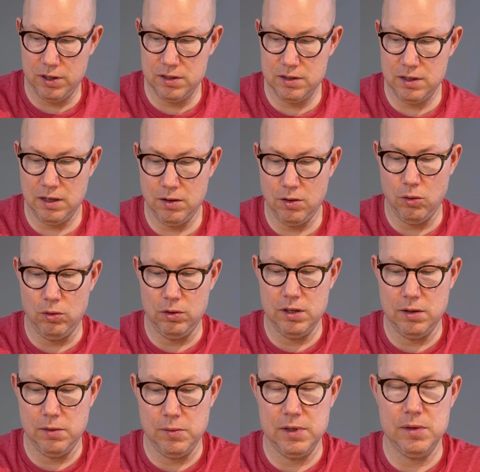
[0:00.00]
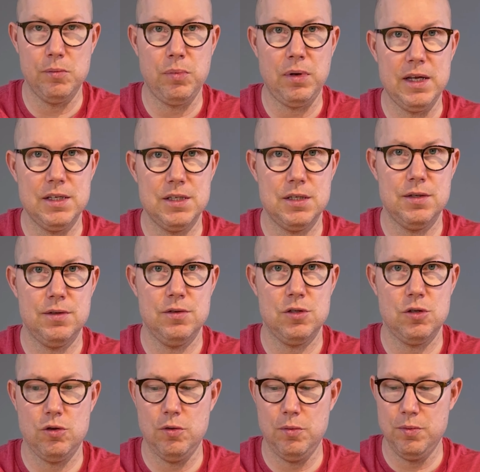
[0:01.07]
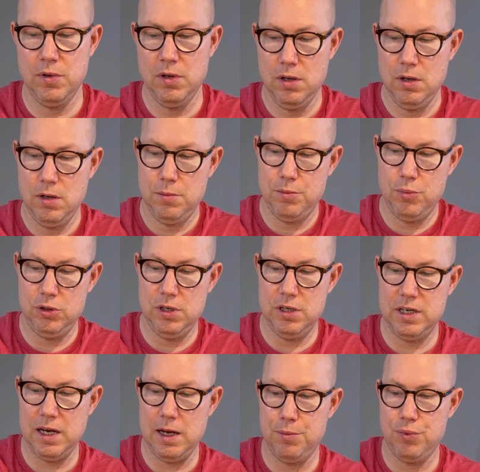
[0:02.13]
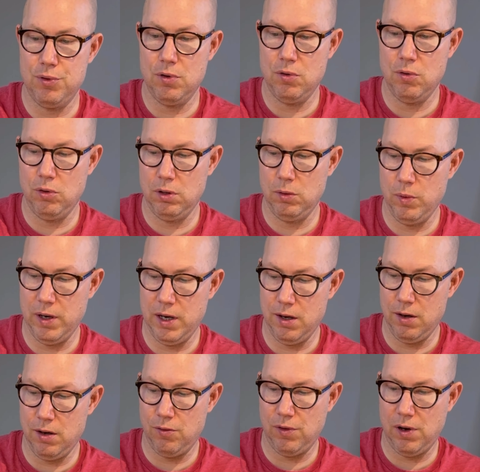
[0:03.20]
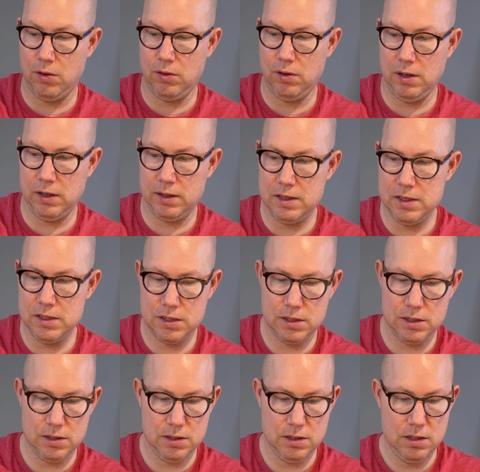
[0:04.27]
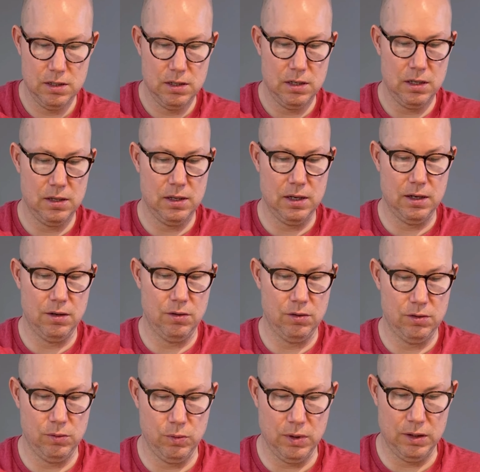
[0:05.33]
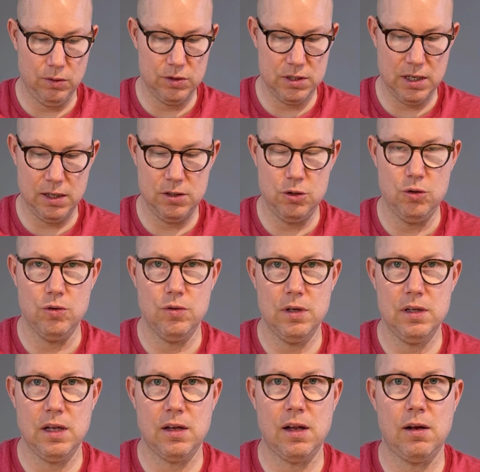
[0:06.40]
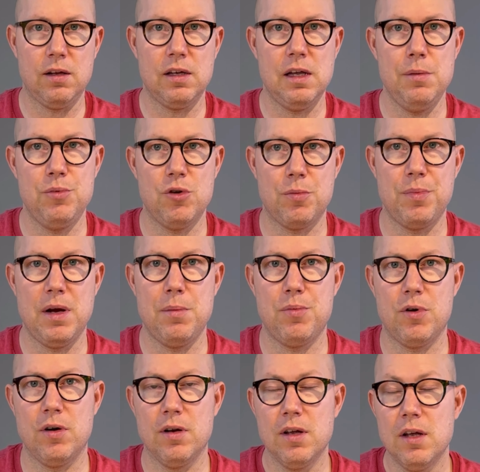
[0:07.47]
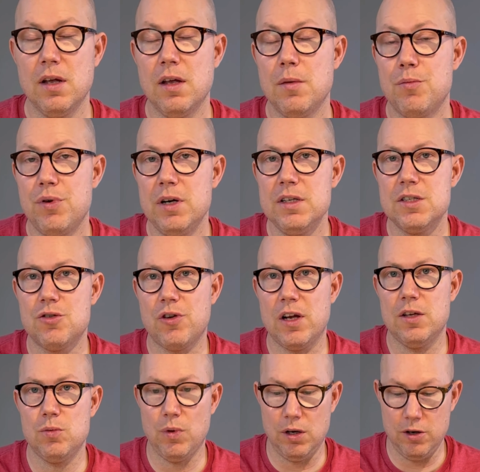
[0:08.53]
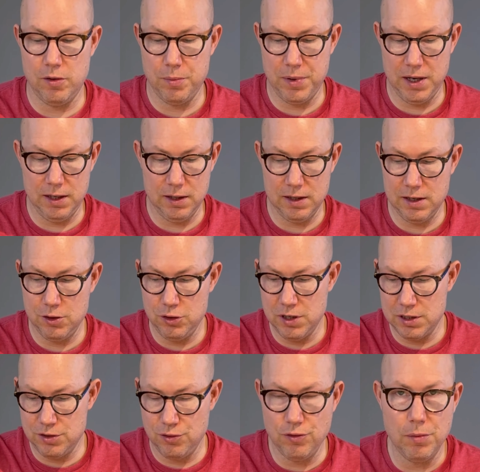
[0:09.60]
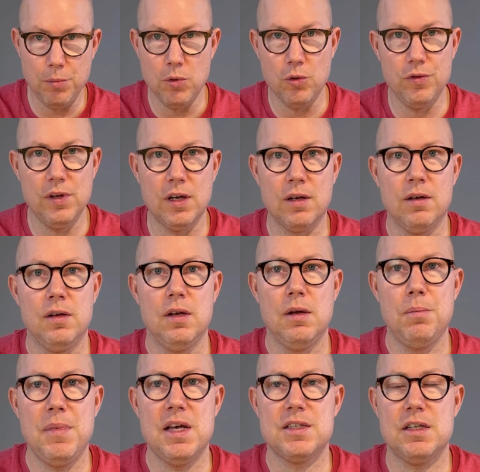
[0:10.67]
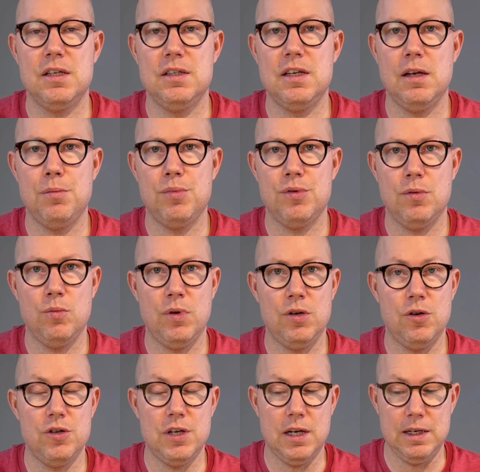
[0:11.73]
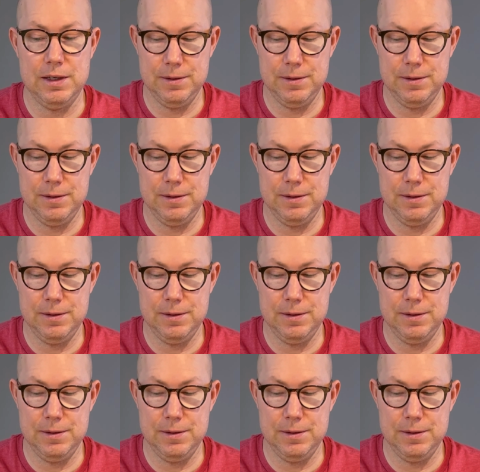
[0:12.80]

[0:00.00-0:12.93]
it and hold it in place. So you put the tape all the way around like this, and then on the other side too, and then it'll keep your paper pretty straight while you're painting, and then you just remove the masking tape when you're done.